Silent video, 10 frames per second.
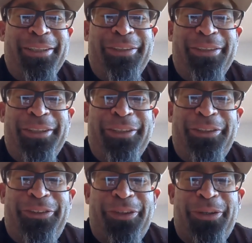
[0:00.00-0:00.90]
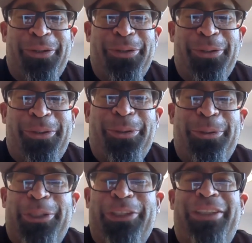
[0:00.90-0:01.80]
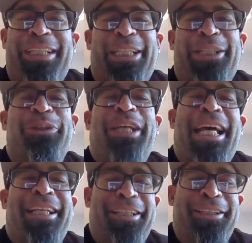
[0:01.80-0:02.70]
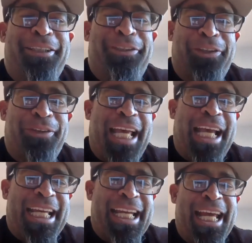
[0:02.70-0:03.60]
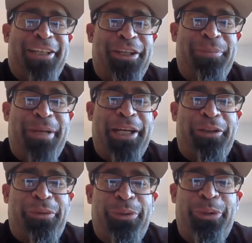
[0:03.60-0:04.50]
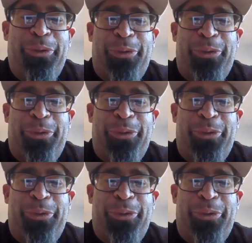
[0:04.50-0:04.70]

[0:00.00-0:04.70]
is so cool just to hear that connection made it through.